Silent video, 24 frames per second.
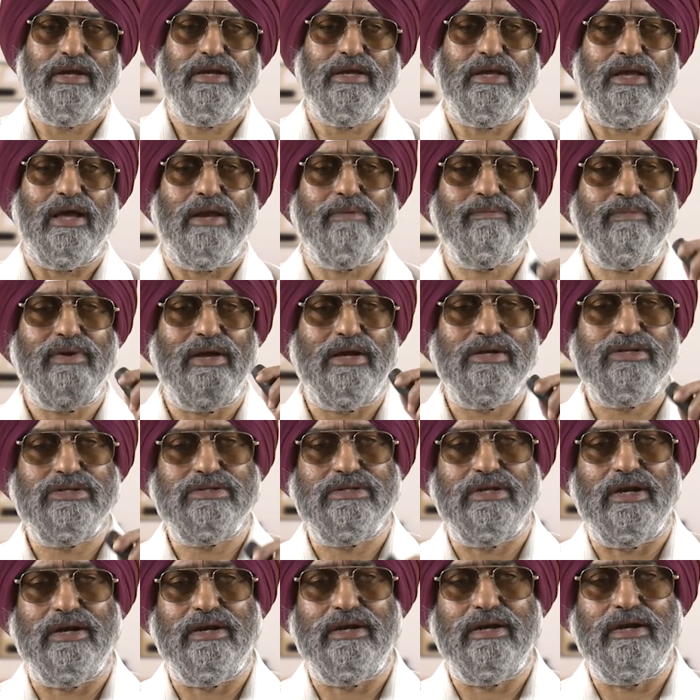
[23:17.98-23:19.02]
can be
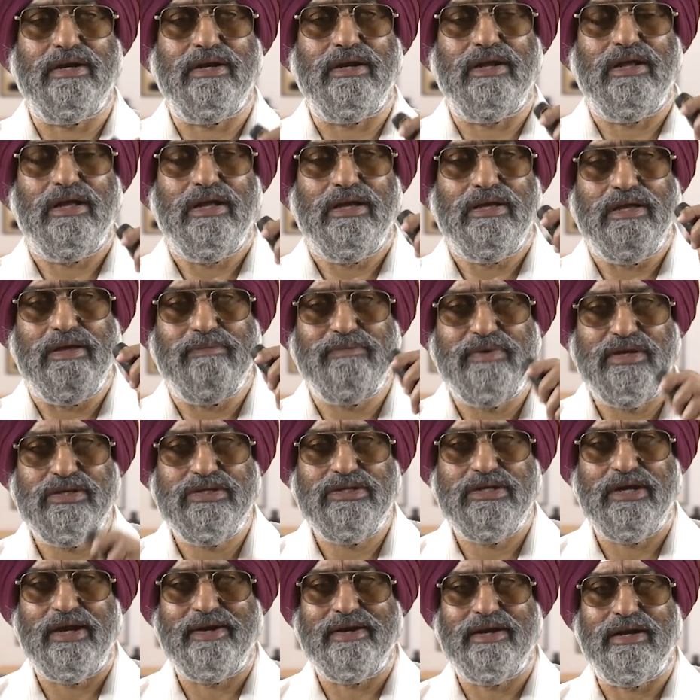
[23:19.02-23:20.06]
extended
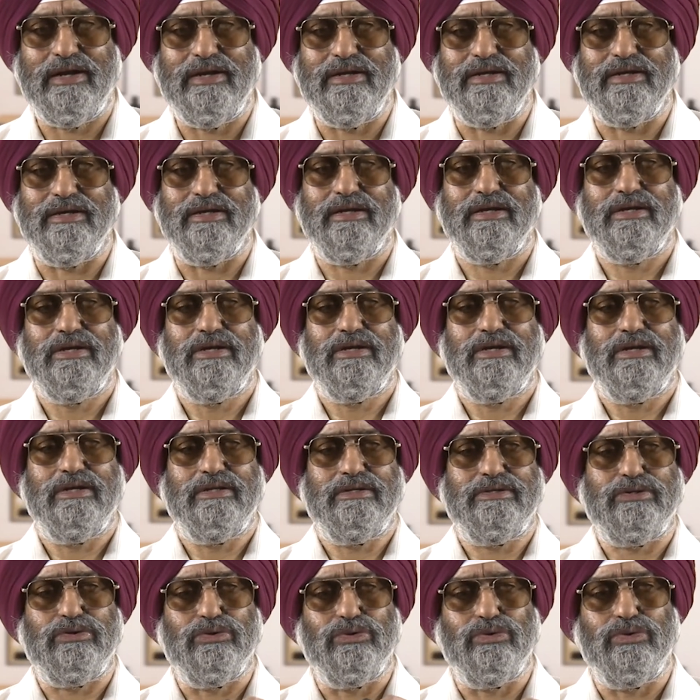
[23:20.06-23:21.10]
immediately
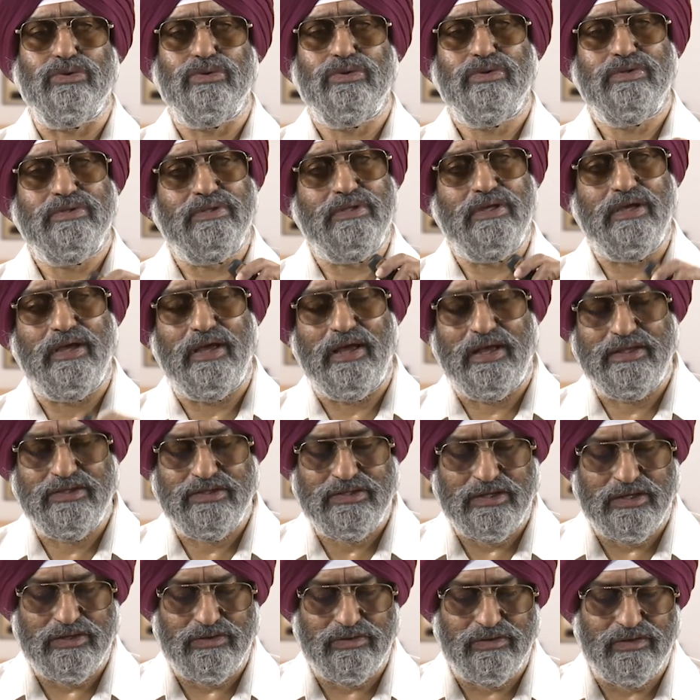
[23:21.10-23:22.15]
to the n
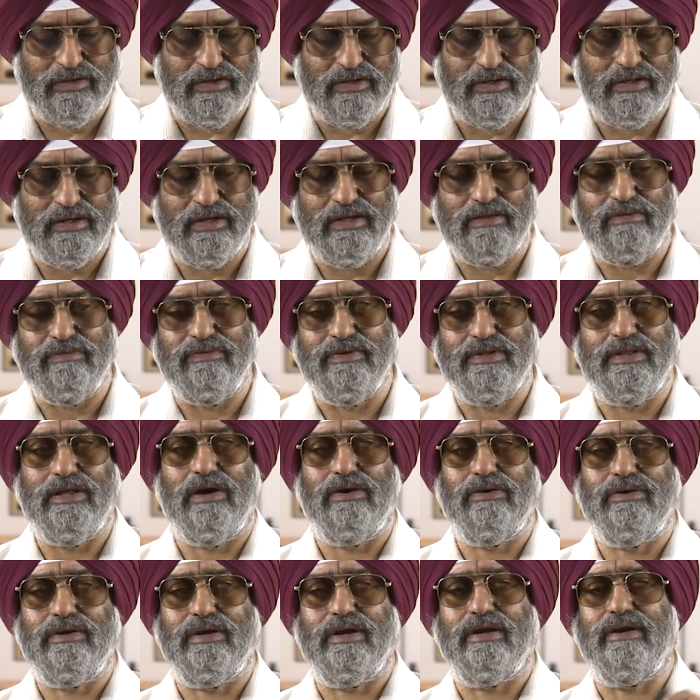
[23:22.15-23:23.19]
security case
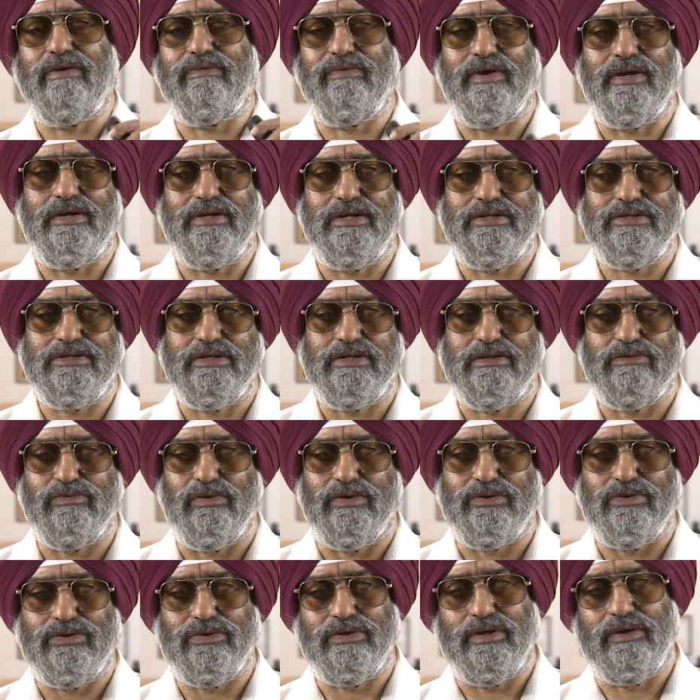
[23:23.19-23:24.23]
without any variations
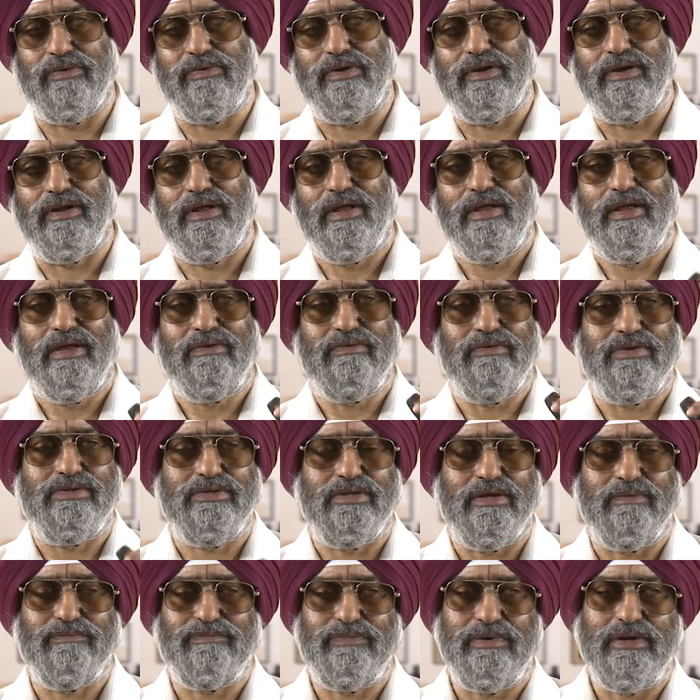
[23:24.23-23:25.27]
whatsoever. We
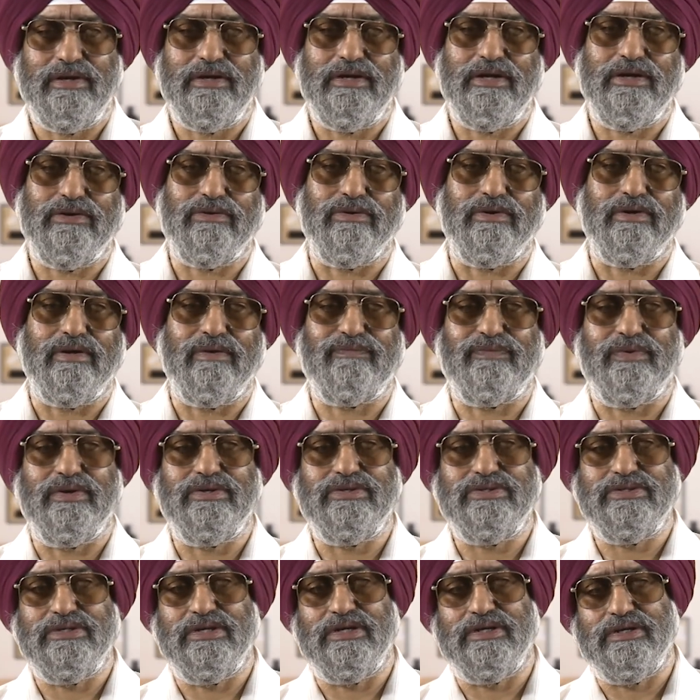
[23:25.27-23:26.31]
simply need to
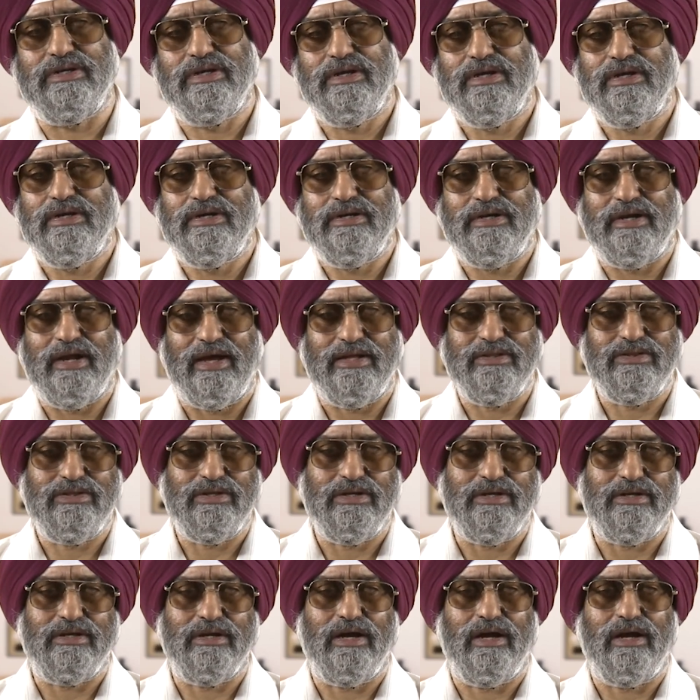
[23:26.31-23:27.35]
differentiate tan
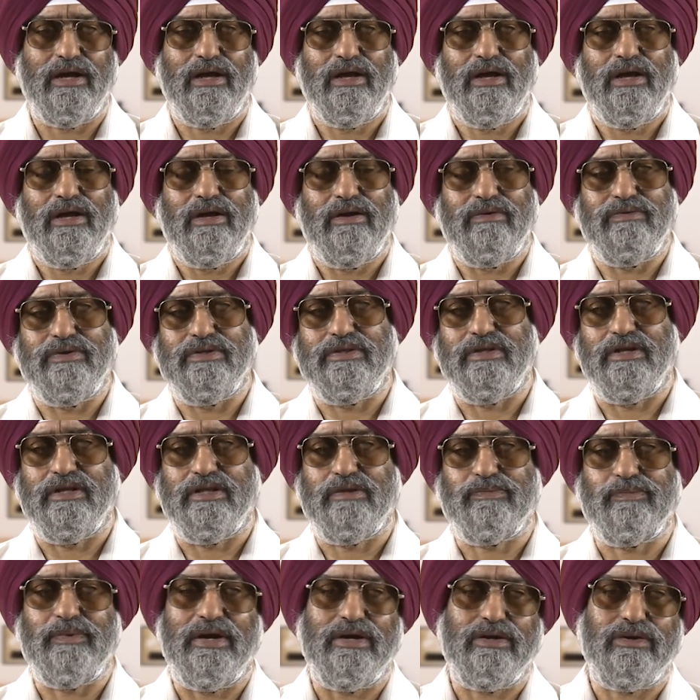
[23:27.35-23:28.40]
theta with
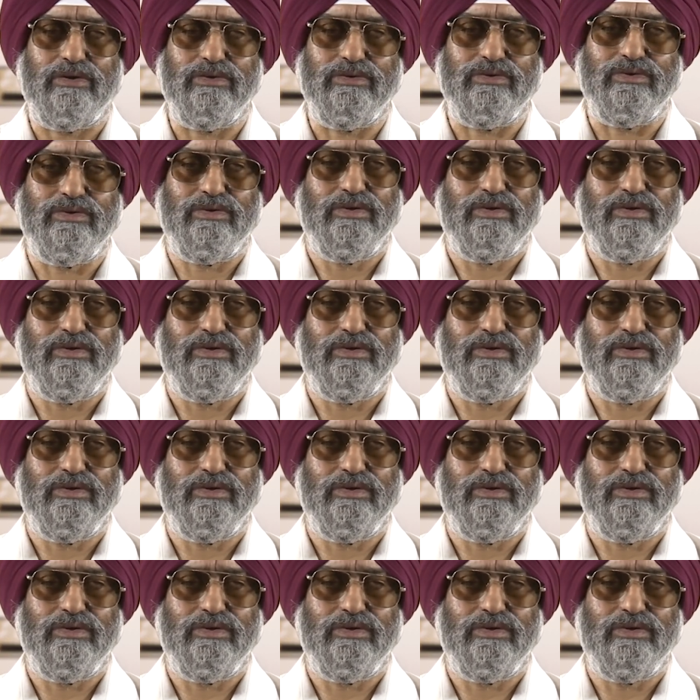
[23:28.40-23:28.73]
respect to